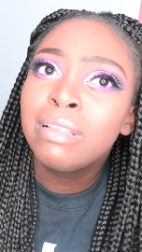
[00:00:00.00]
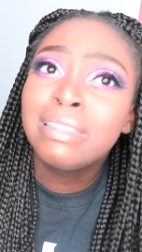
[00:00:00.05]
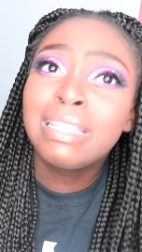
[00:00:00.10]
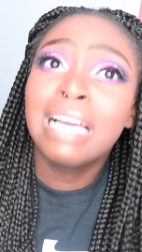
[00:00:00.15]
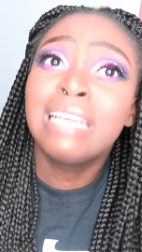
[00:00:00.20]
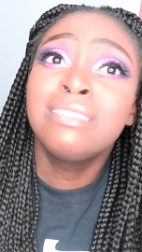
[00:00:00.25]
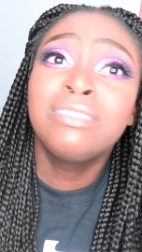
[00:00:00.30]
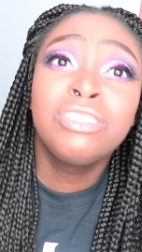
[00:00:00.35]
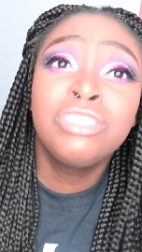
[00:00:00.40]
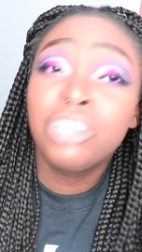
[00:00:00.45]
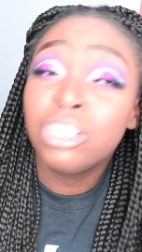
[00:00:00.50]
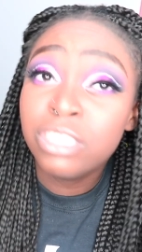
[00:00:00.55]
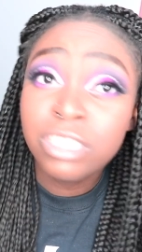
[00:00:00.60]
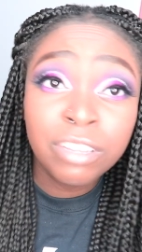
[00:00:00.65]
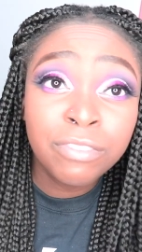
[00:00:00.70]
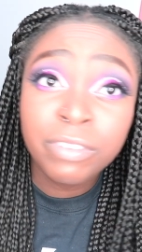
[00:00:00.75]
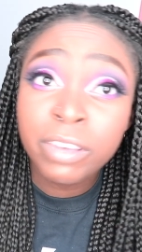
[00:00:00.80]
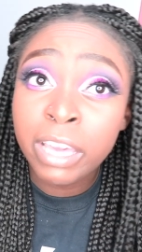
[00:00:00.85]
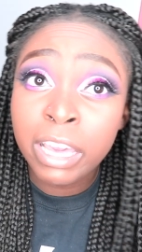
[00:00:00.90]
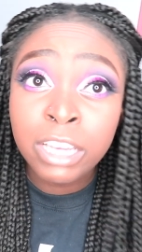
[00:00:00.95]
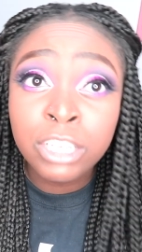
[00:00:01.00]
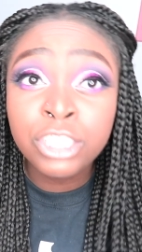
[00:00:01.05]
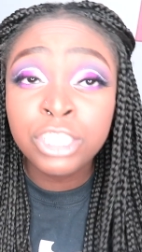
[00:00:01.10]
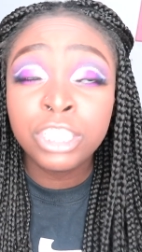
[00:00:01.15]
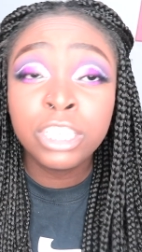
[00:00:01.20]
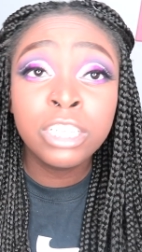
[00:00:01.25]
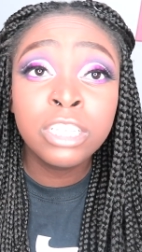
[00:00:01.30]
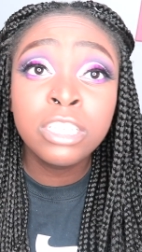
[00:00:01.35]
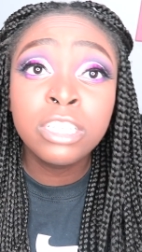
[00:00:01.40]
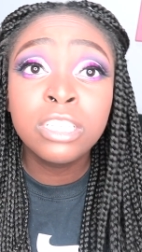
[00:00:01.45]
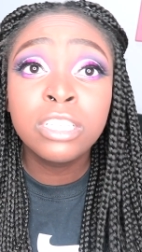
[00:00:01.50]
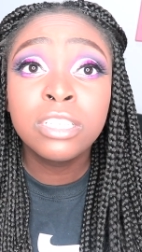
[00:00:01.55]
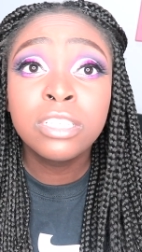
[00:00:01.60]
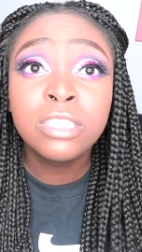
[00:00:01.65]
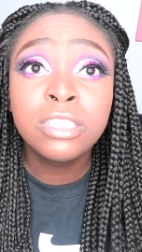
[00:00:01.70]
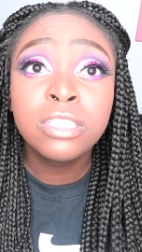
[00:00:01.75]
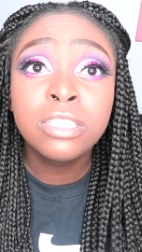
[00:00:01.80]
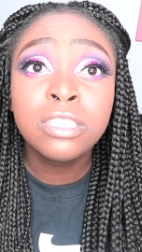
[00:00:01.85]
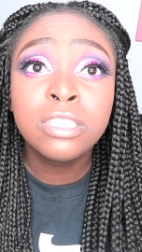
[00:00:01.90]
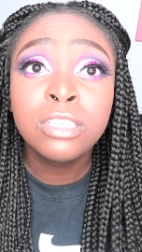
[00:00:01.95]
That's the justification?
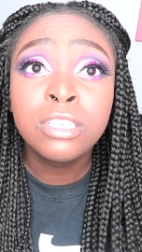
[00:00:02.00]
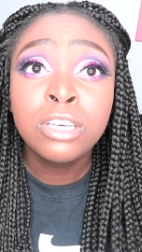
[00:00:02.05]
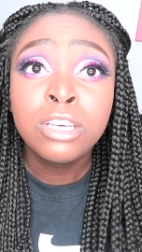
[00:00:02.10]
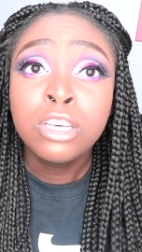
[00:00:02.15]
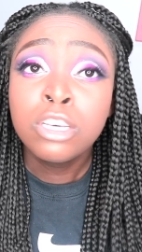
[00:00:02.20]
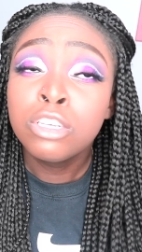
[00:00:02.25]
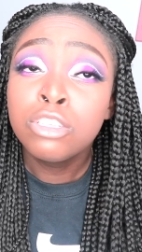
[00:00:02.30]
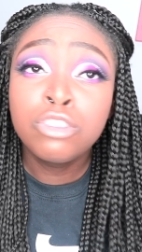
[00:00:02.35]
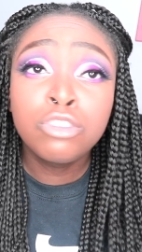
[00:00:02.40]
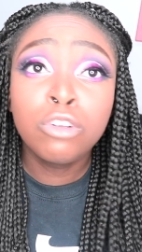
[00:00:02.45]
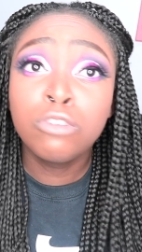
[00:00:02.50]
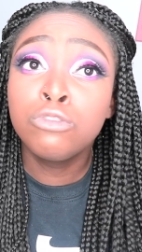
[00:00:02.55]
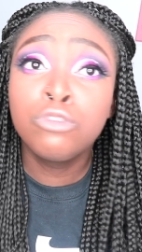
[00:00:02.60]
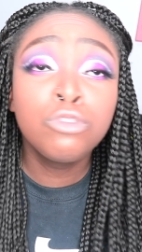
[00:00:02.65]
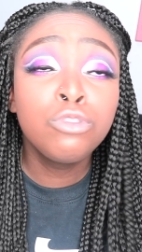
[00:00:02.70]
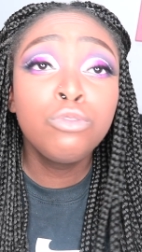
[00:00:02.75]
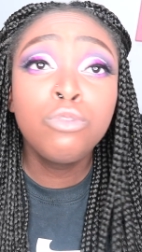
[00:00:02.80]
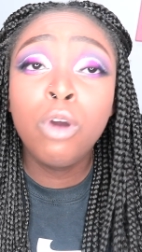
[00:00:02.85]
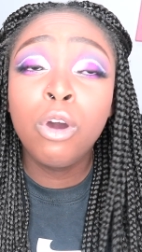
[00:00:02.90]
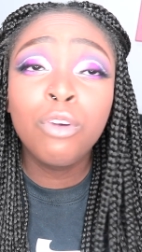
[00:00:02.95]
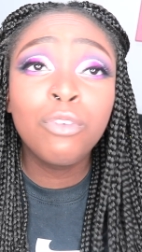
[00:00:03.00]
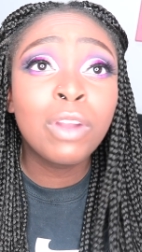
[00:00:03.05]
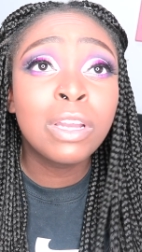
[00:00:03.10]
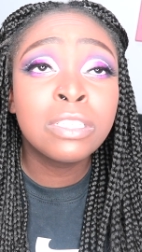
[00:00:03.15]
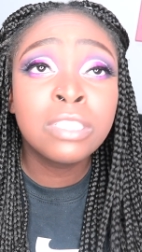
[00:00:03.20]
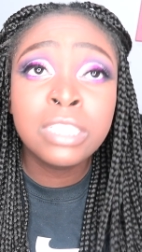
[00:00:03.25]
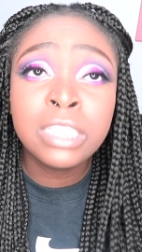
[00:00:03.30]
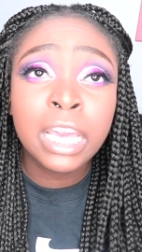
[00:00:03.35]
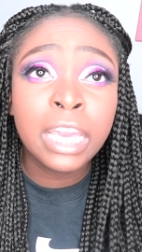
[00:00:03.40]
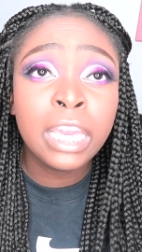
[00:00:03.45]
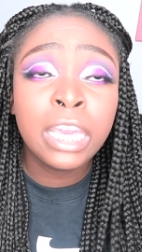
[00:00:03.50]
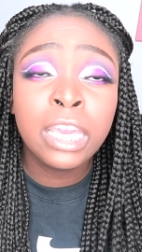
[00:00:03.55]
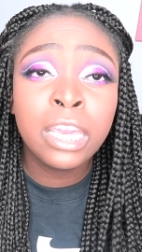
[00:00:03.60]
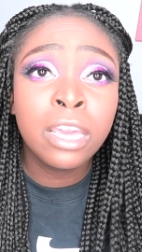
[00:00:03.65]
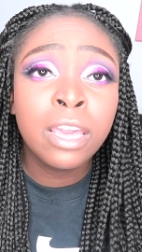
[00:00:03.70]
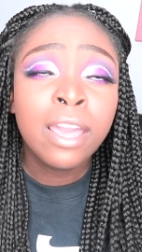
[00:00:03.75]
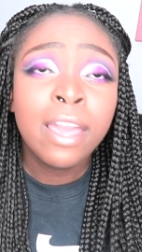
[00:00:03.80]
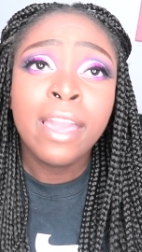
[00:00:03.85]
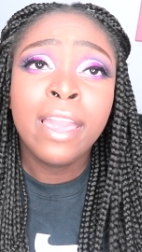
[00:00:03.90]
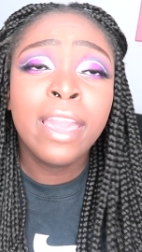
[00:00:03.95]
So do you go around
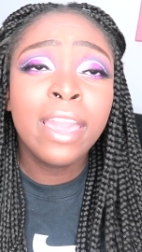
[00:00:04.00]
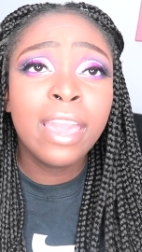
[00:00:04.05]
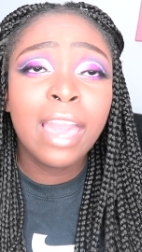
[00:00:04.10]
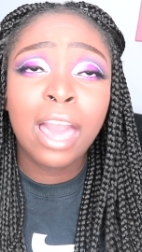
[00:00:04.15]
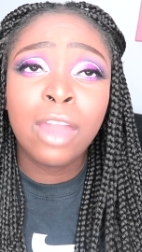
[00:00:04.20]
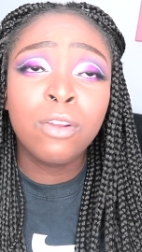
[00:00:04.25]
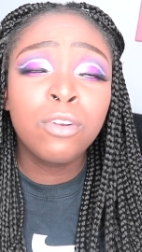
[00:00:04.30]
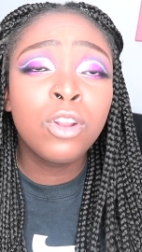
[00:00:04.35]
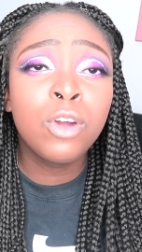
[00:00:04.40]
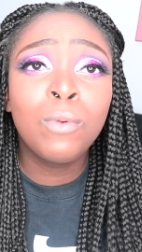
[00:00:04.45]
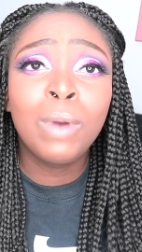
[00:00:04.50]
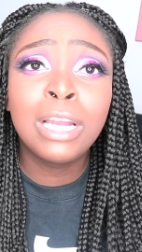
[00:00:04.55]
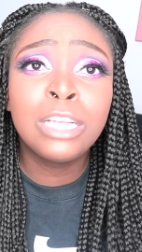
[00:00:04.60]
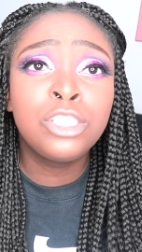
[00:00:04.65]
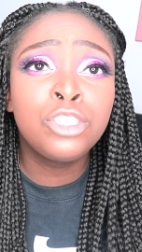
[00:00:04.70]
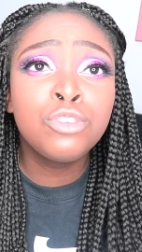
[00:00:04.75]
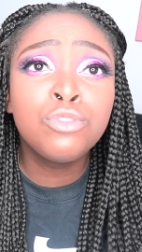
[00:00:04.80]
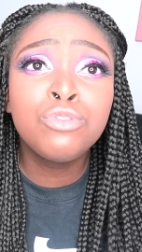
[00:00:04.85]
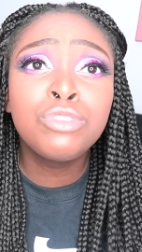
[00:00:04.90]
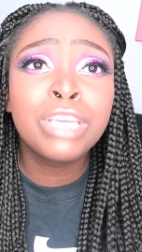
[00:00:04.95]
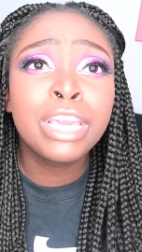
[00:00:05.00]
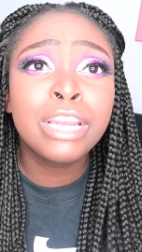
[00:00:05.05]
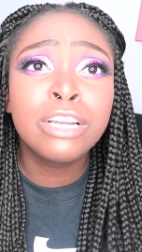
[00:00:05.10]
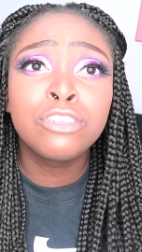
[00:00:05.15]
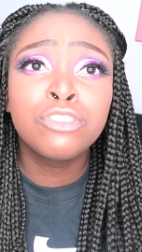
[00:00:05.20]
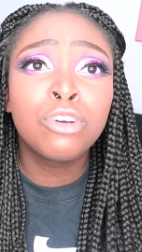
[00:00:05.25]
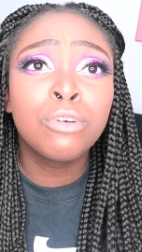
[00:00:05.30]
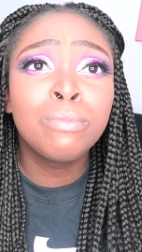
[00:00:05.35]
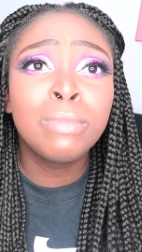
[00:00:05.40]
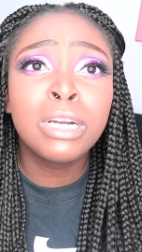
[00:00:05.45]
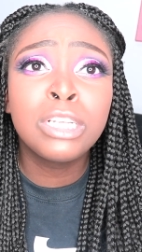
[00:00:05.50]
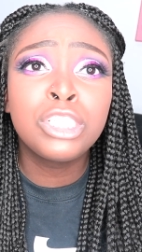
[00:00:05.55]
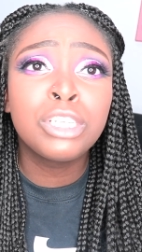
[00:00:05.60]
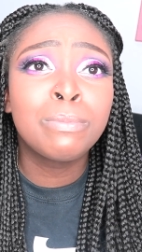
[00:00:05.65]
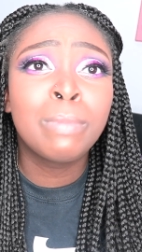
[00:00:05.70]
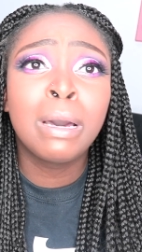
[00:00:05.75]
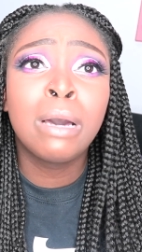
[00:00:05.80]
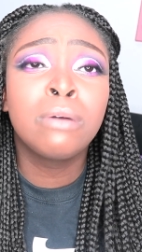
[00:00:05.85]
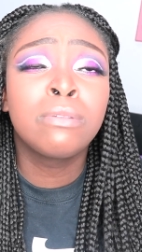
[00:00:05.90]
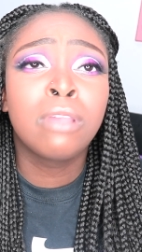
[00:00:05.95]
saying, hey, I don't know why Jews care so much
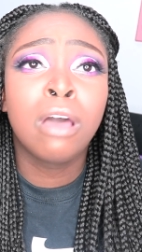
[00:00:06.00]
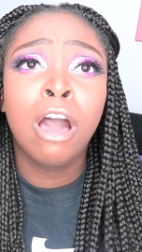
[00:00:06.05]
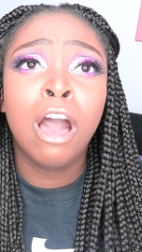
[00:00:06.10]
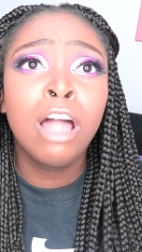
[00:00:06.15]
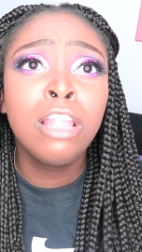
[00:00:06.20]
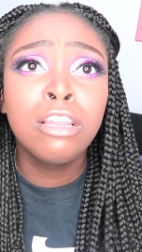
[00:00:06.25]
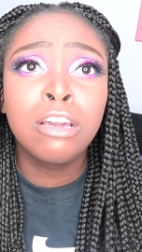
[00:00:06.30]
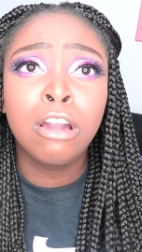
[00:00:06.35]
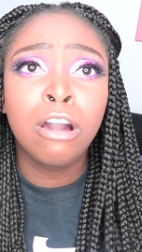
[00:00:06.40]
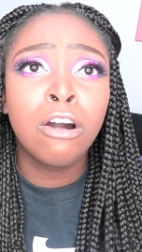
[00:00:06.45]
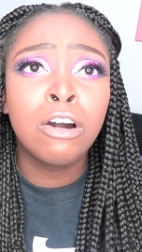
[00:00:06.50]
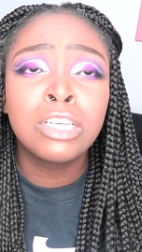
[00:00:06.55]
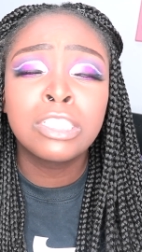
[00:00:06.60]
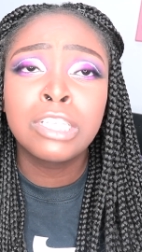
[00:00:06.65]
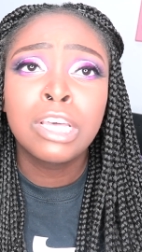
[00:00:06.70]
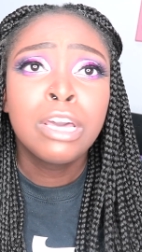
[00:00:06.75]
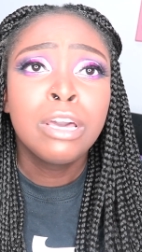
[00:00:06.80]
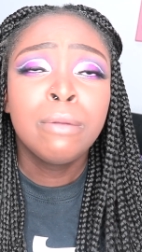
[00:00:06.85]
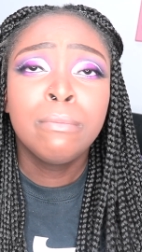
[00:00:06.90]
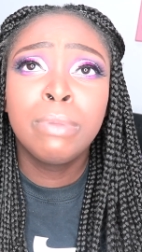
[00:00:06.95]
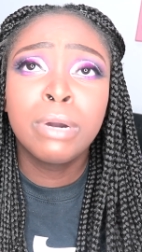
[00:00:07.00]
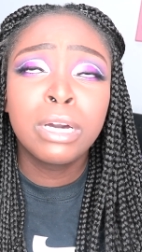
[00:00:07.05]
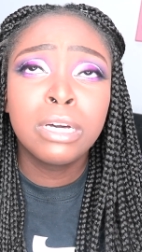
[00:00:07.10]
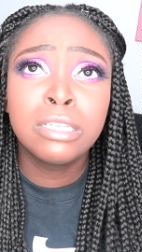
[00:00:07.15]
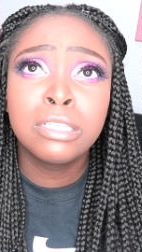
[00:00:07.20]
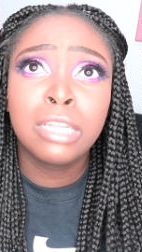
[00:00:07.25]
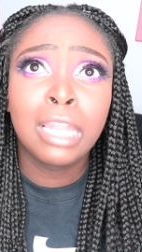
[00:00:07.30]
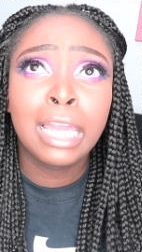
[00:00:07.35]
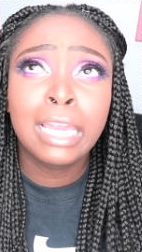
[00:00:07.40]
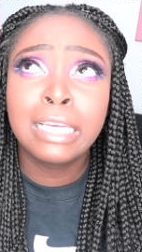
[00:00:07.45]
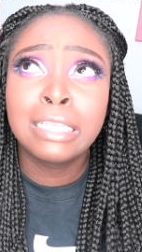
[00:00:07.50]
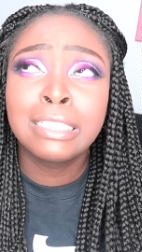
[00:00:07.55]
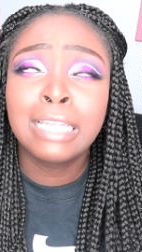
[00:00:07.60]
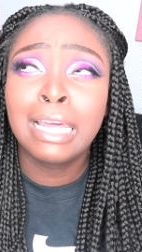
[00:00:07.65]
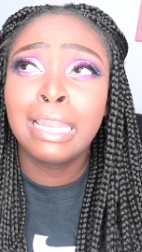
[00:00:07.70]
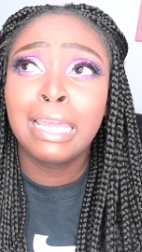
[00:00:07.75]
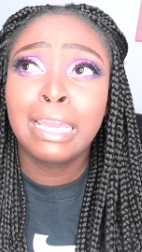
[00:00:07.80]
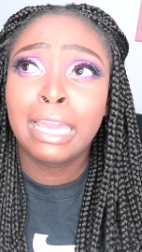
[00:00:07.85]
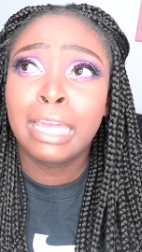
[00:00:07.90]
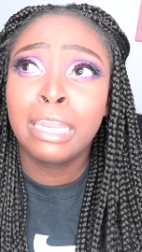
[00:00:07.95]
about the Holocaust, because like it's
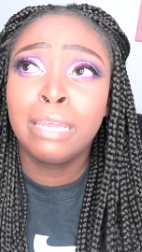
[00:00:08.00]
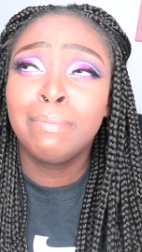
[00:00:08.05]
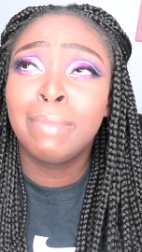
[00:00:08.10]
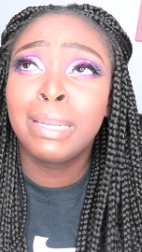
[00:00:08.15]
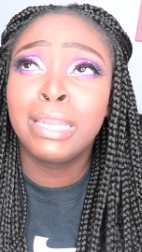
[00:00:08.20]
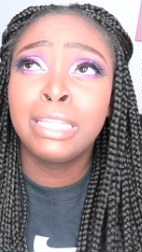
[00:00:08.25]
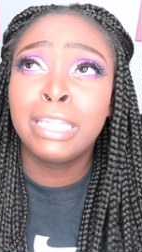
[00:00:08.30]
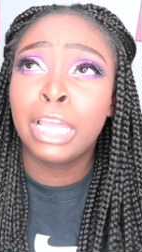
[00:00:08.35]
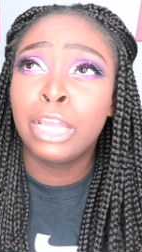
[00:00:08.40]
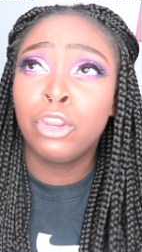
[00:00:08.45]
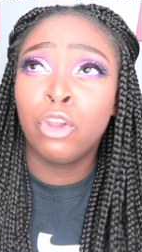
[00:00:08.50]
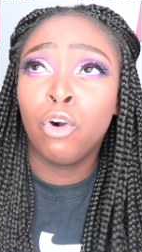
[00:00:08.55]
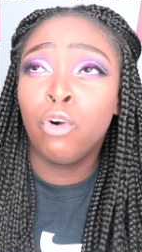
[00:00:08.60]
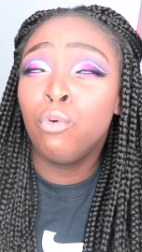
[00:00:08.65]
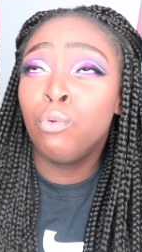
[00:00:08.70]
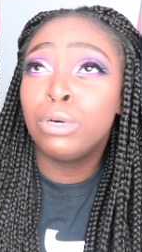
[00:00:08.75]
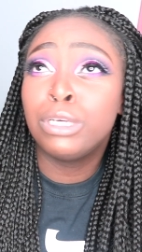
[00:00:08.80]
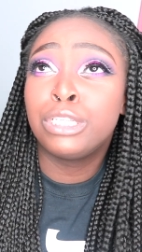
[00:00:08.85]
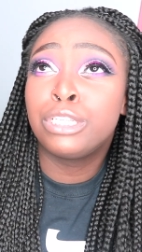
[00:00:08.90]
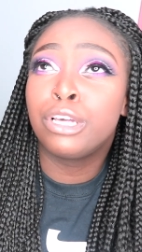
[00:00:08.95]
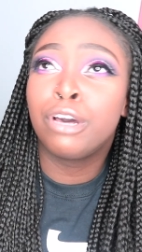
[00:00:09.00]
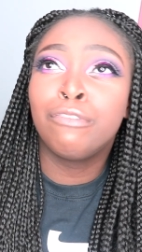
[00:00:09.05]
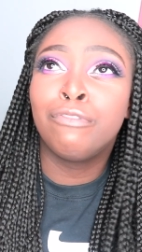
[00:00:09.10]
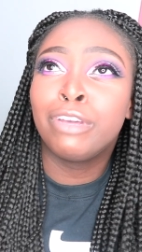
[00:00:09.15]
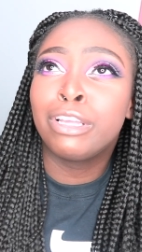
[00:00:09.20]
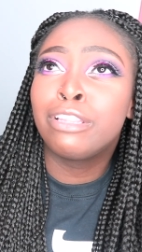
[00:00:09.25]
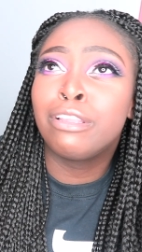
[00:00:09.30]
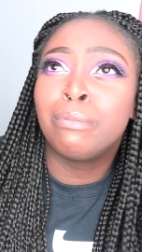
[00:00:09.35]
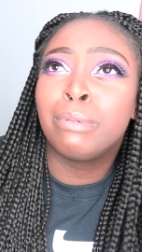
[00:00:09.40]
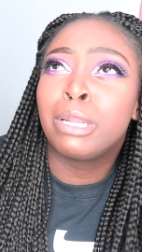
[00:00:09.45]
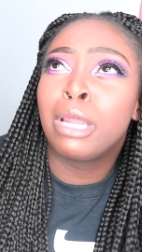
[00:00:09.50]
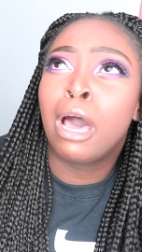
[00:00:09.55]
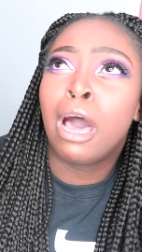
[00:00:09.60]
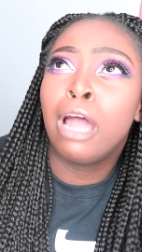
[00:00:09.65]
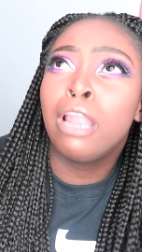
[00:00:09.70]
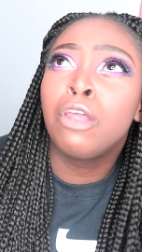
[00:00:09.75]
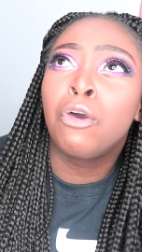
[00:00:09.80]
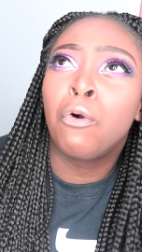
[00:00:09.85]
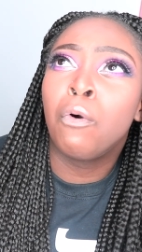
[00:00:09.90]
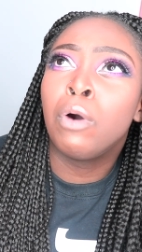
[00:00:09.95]
not like anybody they know was a victim of the
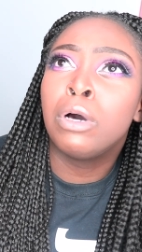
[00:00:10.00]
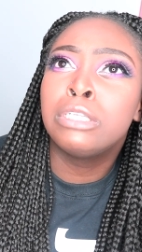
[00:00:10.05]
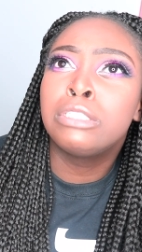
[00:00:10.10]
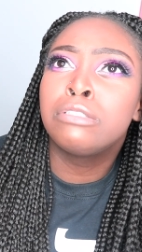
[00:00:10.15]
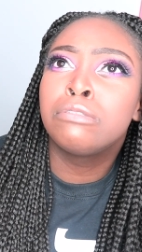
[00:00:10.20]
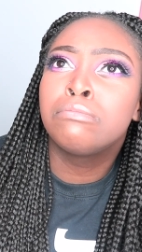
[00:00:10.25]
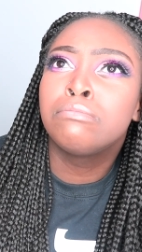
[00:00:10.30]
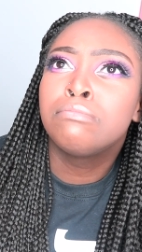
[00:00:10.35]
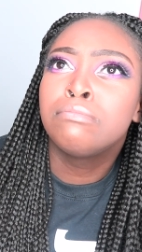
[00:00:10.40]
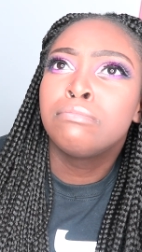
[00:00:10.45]
Holocaust.